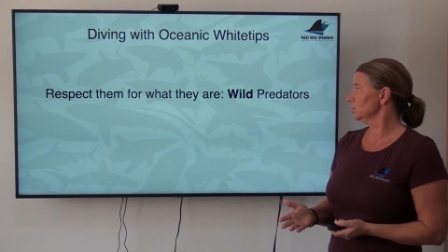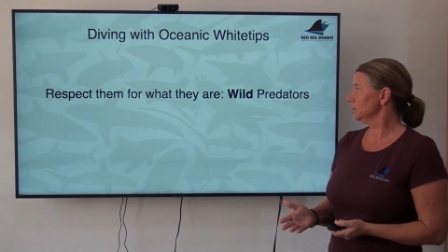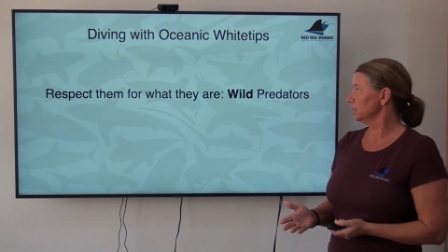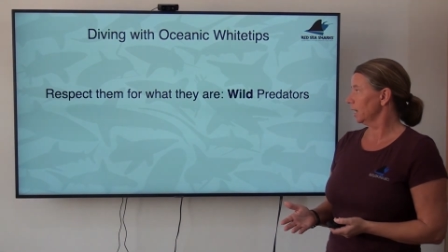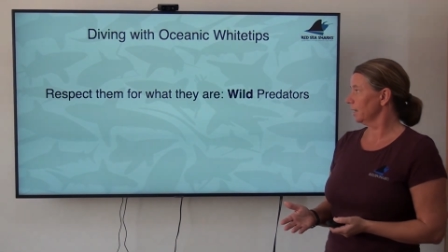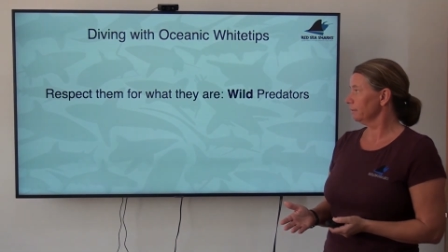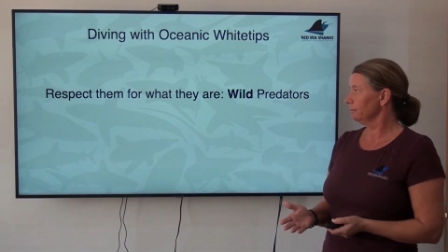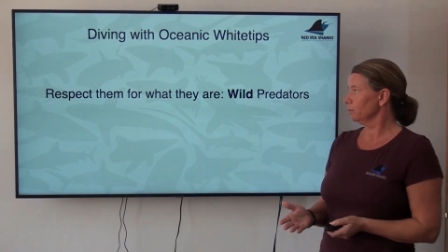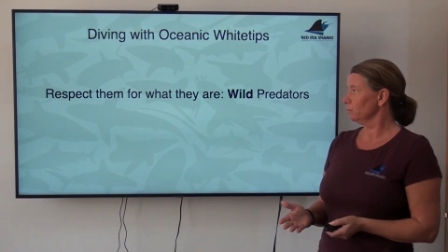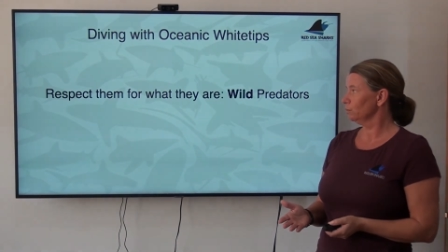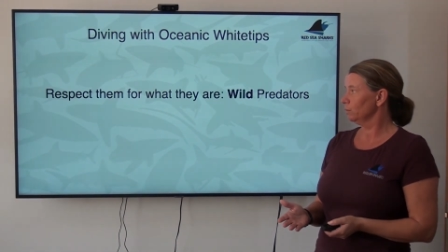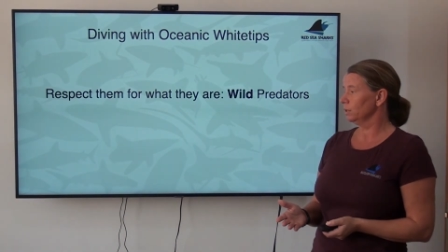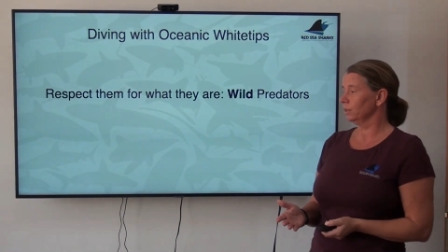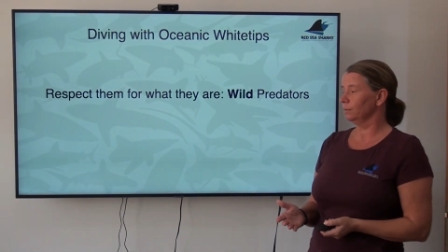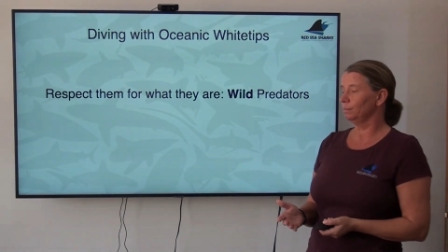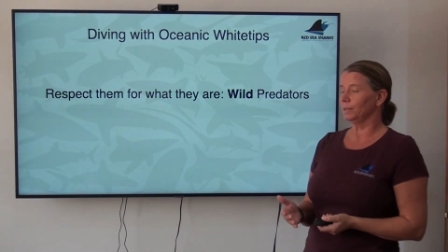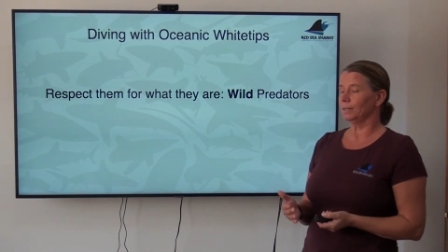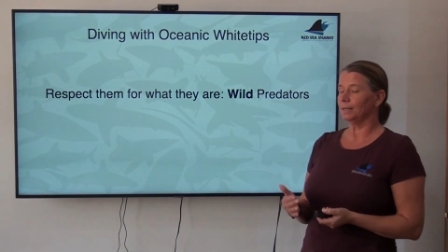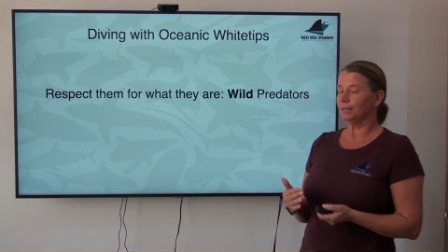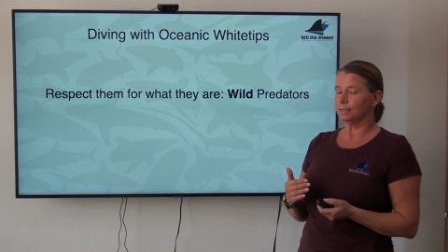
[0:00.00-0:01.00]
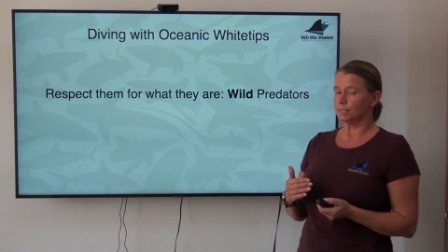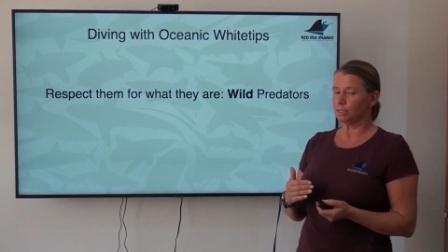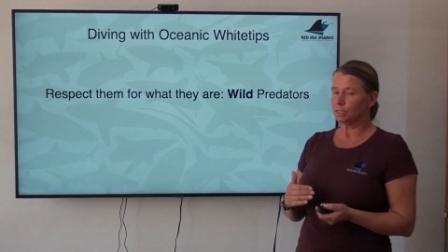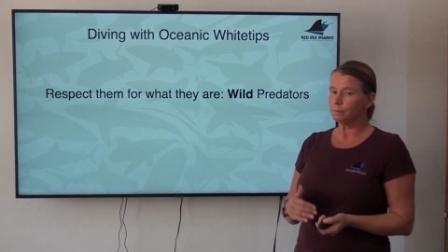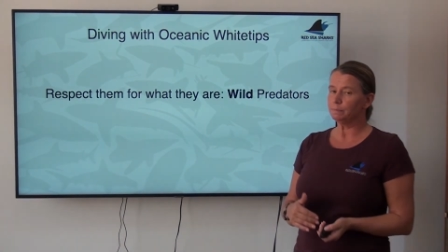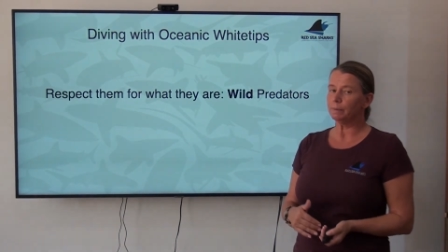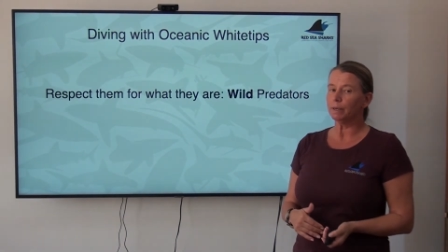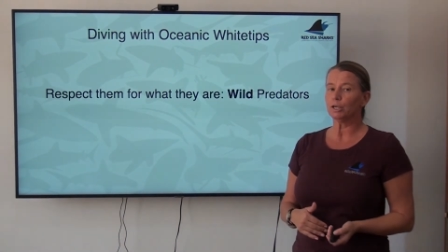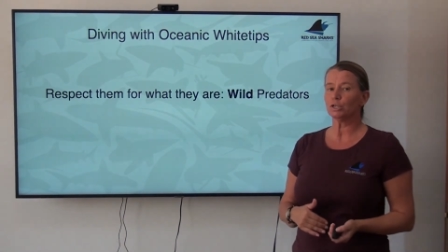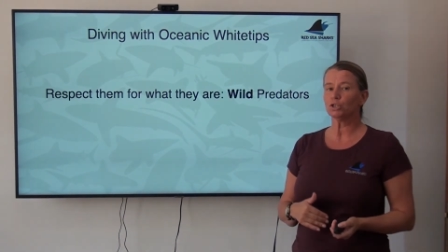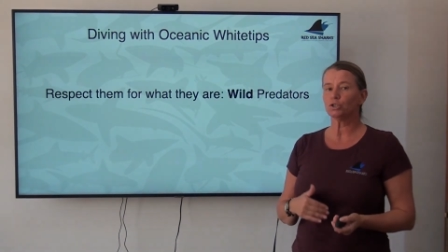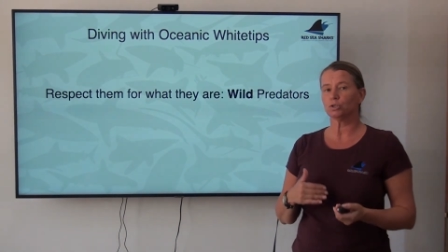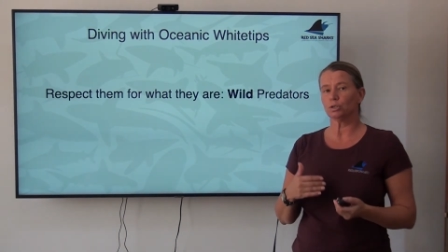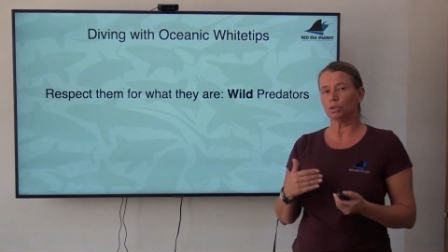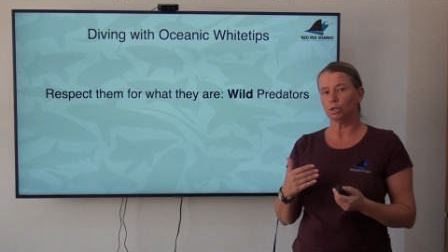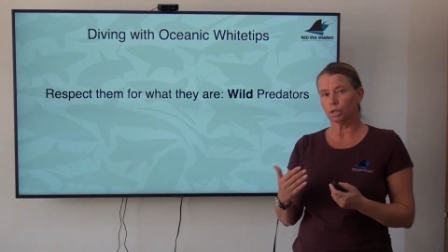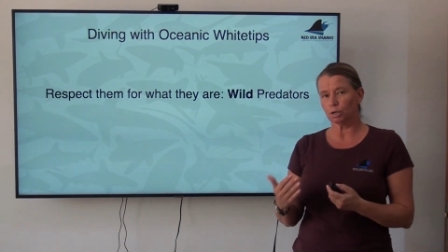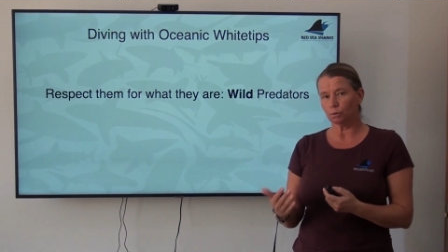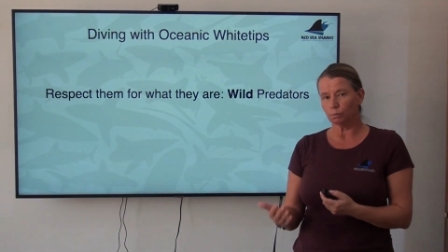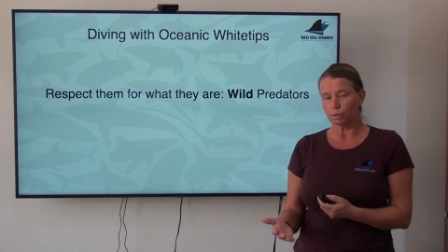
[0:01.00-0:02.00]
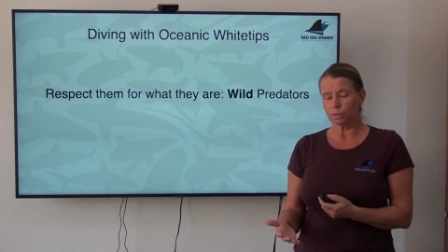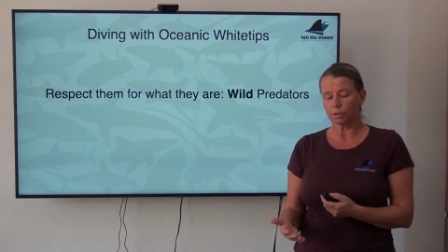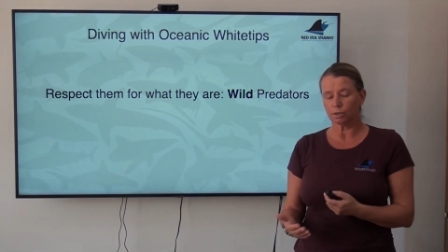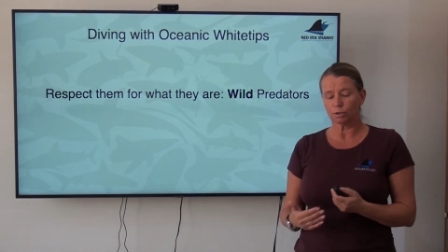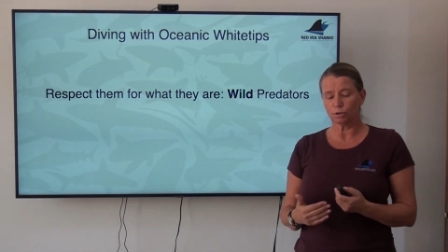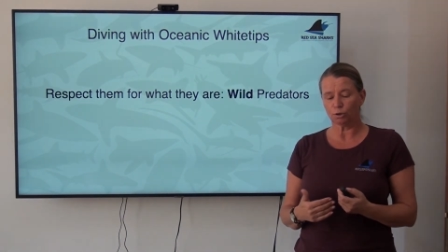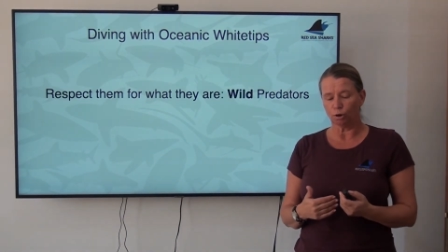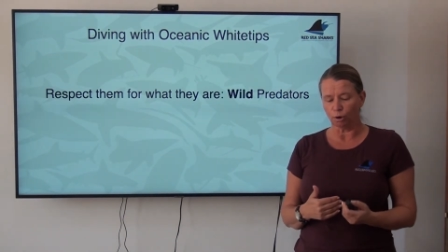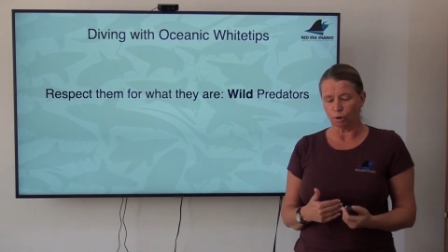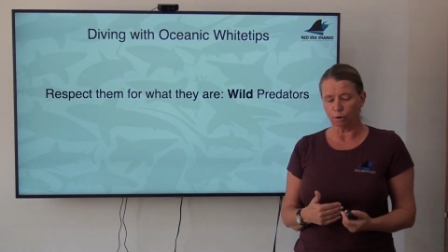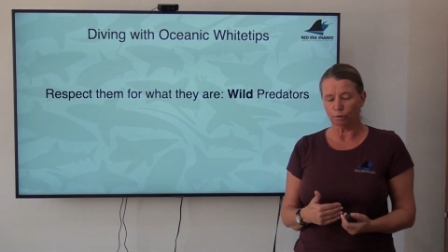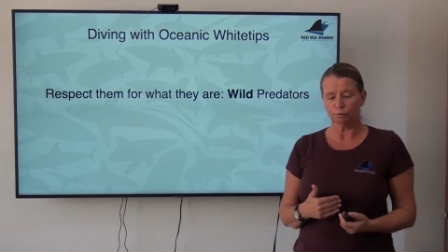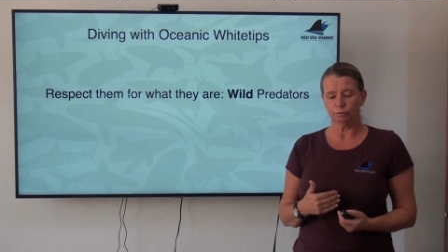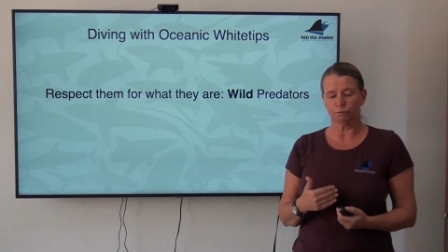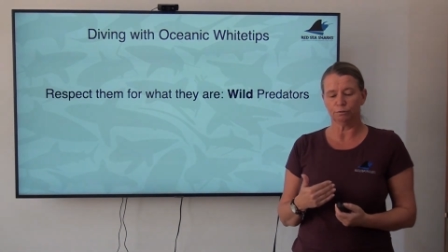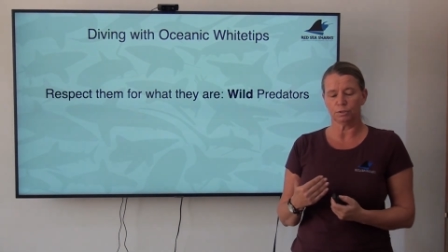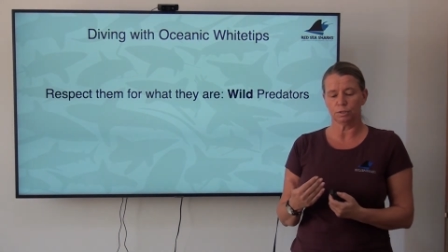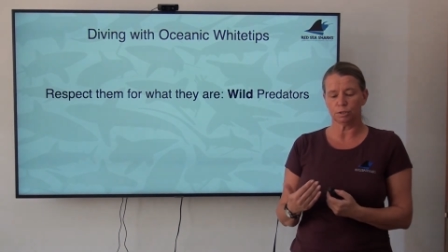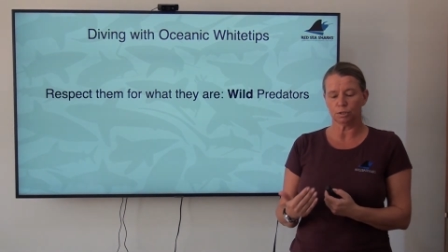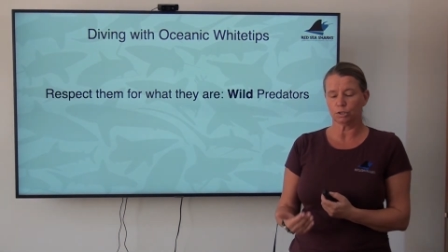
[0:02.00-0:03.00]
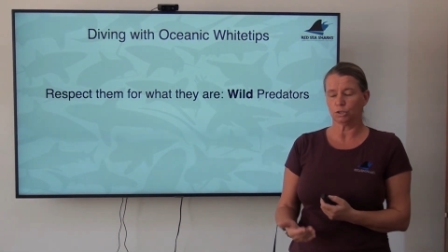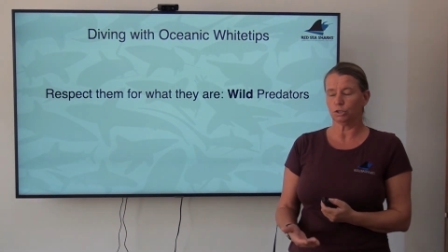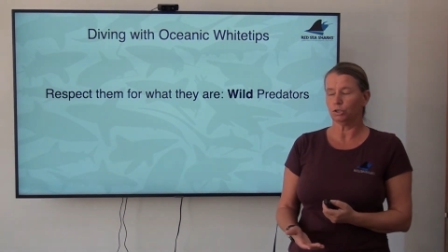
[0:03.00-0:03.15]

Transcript: you're diving with, but especially with confident,